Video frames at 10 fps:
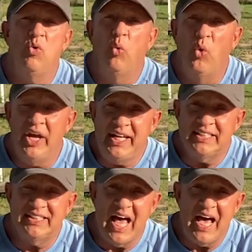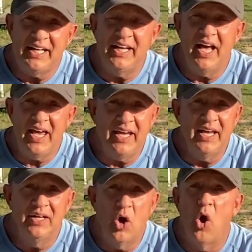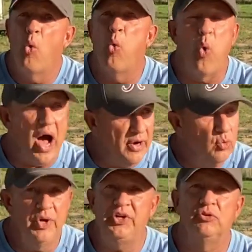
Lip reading: we decided, hey, why don't we do